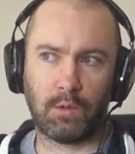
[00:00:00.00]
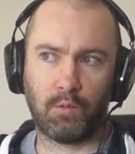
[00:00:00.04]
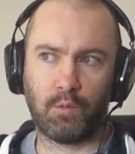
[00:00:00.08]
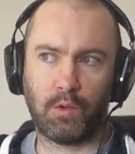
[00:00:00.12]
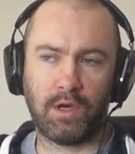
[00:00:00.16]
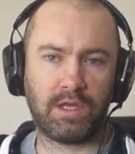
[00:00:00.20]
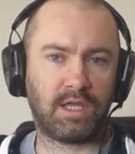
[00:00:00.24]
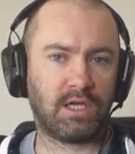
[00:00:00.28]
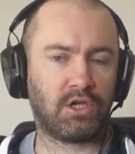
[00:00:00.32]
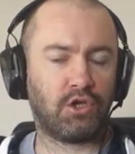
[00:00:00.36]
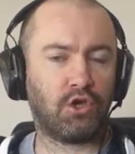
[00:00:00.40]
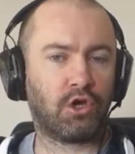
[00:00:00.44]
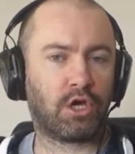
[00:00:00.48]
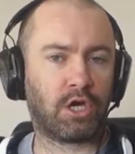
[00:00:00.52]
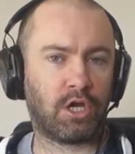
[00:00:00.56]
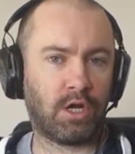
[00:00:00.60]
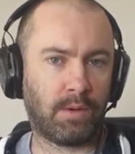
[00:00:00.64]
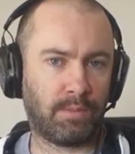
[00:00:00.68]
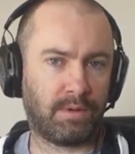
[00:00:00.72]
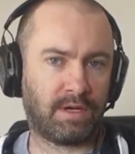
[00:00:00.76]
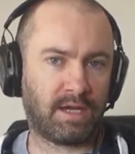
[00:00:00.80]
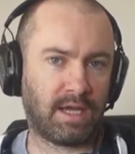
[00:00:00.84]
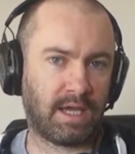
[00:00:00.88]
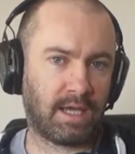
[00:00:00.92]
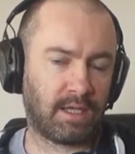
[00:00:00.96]
whether you can
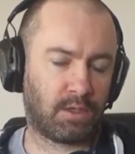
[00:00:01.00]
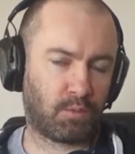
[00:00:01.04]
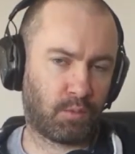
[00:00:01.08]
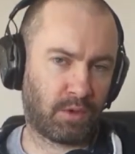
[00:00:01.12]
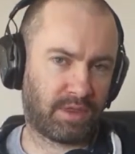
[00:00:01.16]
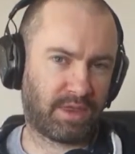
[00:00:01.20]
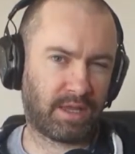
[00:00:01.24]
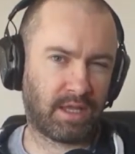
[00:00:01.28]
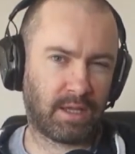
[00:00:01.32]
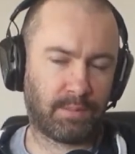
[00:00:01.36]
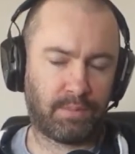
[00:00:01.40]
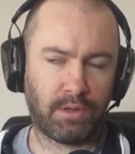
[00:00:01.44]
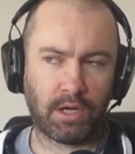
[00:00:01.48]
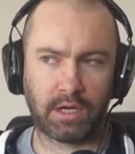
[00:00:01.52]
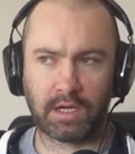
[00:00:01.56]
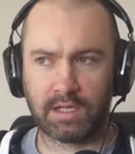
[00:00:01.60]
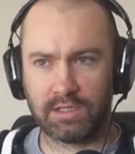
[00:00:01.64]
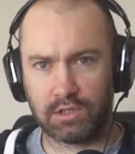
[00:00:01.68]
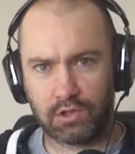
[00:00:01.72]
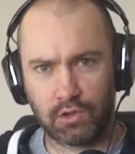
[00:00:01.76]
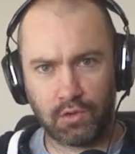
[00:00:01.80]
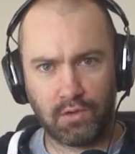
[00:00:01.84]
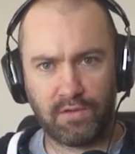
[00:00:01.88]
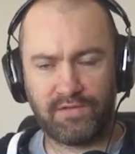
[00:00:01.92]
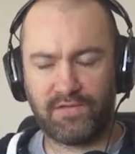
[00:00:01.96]
upgrade within the
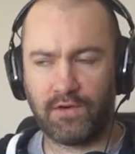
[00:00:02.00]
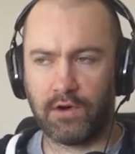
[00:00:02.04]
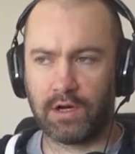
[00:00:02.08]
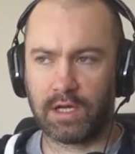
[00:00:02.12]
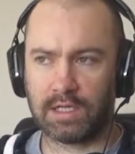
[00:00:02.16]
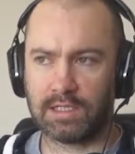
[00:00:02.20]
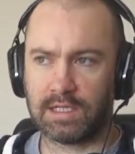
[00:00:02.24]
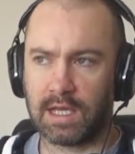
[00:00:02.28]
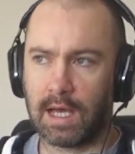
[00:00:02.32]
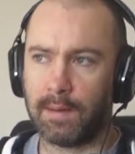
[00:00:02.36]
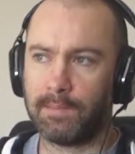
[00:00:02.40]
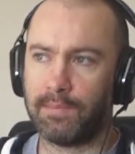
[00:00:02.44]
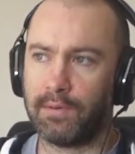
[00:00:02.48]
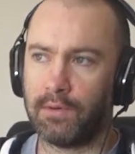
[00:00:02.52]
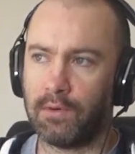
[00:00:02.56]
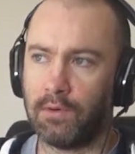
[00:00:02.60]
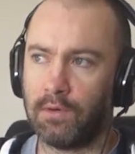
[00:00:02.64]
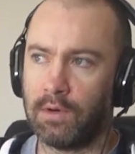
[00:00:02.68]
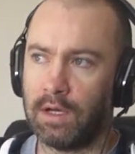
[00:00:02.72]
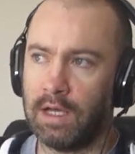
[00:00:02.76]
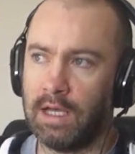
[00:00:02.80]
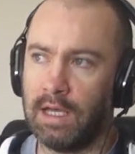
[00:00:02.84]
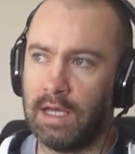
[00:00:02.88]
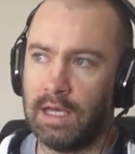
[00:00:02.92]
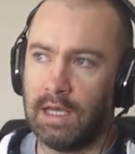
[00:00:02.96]
plugin. So, for
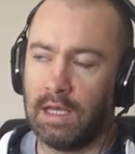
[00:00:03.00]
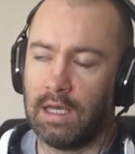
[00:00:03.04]
example,